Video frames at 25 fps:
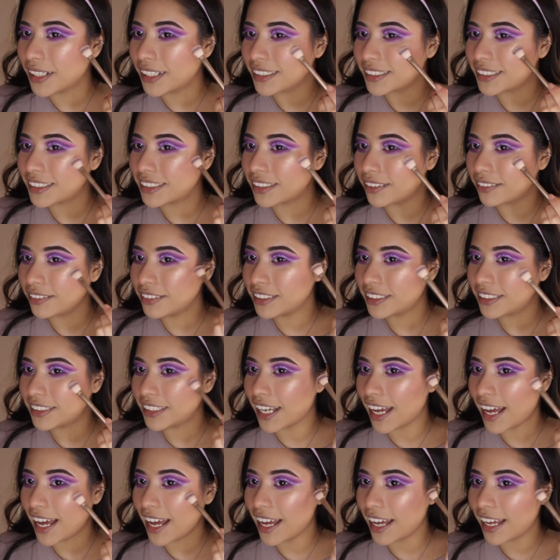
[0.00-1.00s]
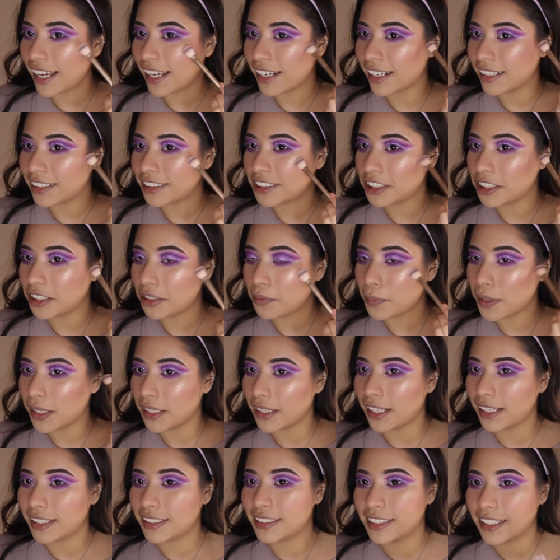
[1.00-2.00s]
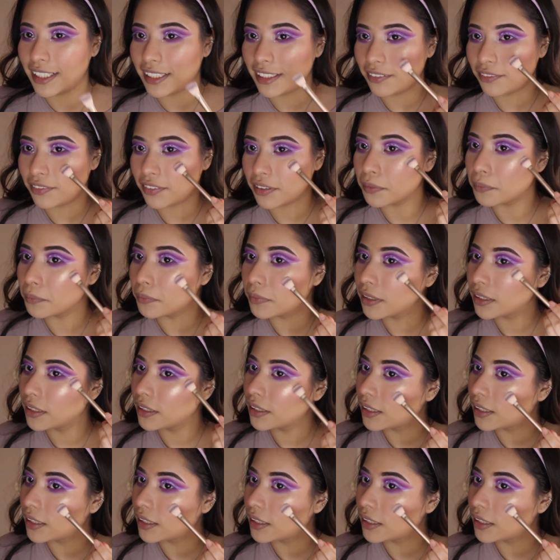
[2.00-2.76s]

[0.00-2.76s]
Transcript: It's so sad. I should have bought like 10 of them.